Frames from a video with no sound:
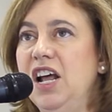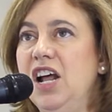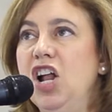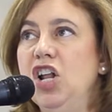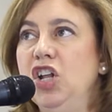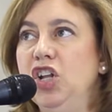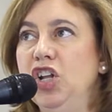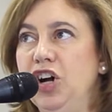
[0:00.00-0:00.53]

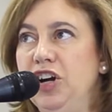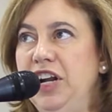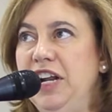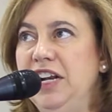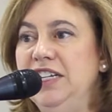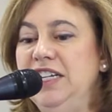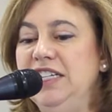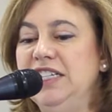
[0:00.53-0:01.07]
learning
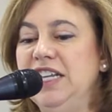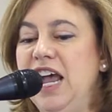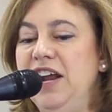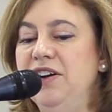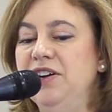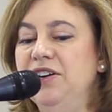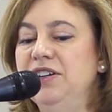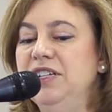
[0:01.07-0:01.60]

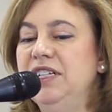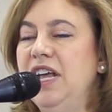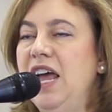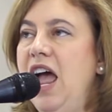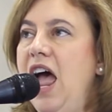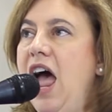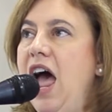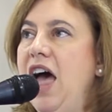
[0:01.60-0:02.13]
designers
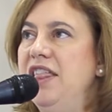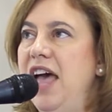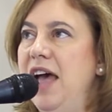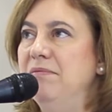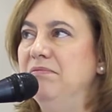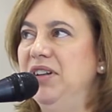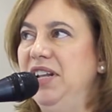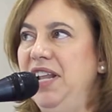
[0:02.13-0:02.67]
that
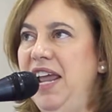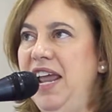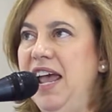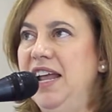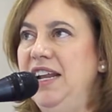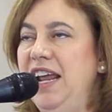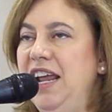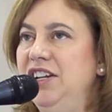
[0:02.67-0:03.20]
plan
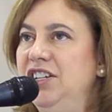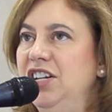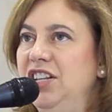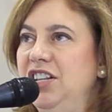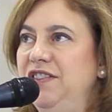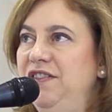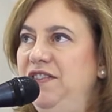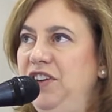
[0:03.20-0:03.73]
into the
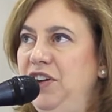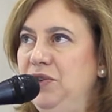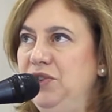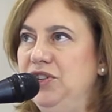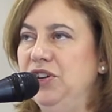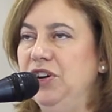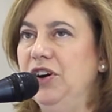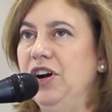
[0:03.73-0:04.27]

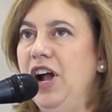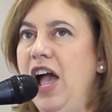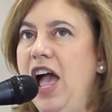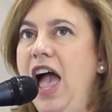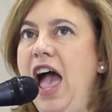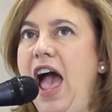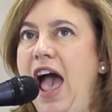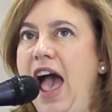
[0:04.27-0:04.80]
future
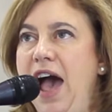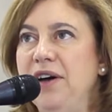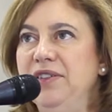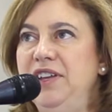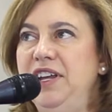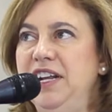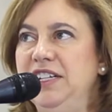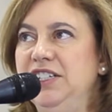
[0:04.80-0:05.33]
how the
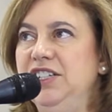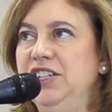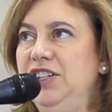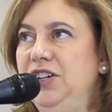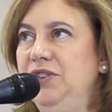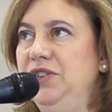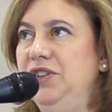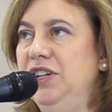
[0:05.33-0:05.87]

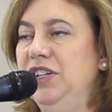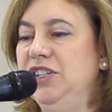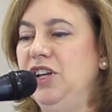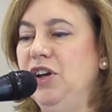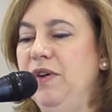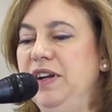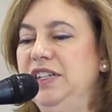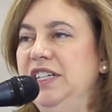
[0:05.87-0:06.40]
institution is
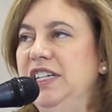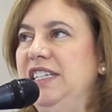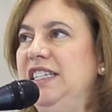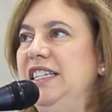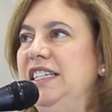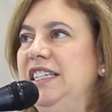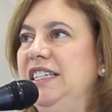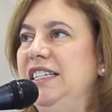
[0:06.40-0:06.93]
going to
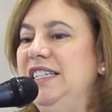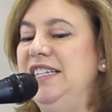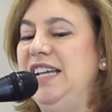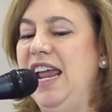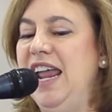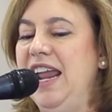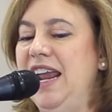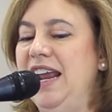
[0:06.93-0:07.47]

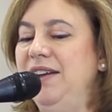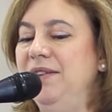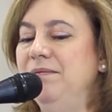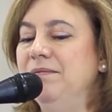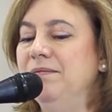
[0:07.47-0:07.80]
sustain